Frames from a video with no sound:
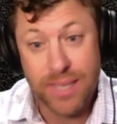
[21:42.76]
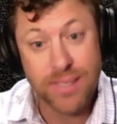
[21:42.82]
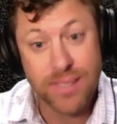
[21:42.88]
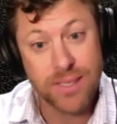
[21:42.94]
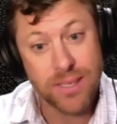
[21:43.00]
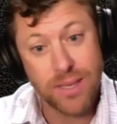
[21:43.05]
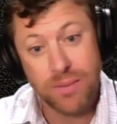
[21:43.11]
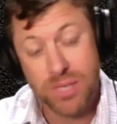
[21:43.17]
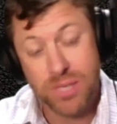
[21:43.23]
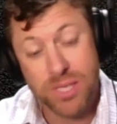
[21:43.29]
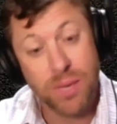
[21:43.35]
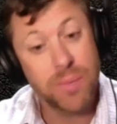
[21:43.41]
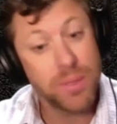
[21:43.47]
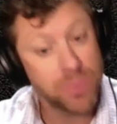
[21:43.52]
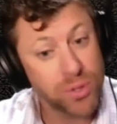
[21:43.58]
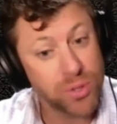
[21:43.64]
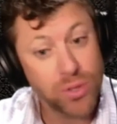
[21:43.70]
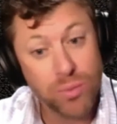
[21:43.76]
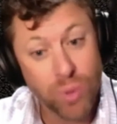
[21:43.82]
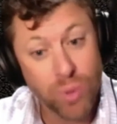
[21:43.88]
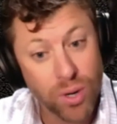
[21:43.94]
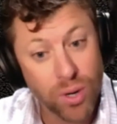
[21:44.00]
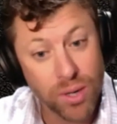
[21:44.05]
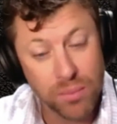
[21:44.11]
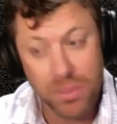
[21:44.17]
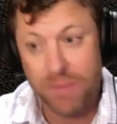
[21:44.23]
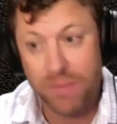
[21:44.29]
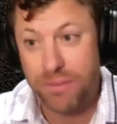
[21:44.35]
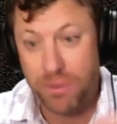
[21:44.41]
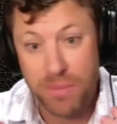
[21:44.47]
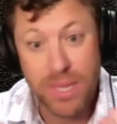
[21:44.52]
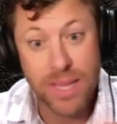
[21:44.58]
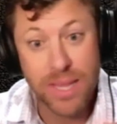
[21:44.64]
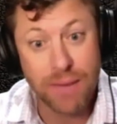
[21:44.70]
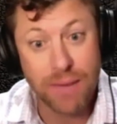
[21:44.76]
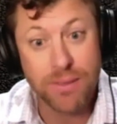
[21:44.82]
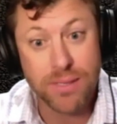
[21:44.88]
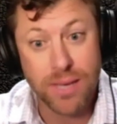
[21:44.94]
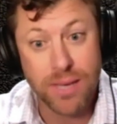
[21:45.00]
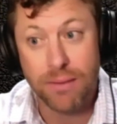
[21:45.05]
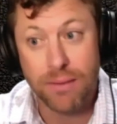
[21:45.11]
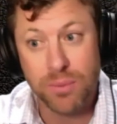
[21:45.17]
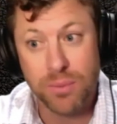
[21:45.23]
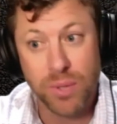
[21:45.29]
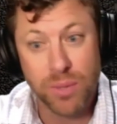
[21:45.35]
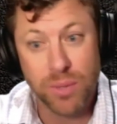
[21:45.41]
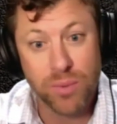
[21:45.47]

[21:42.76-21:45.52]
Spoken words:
Some people do more, but for me, I was pretty proud of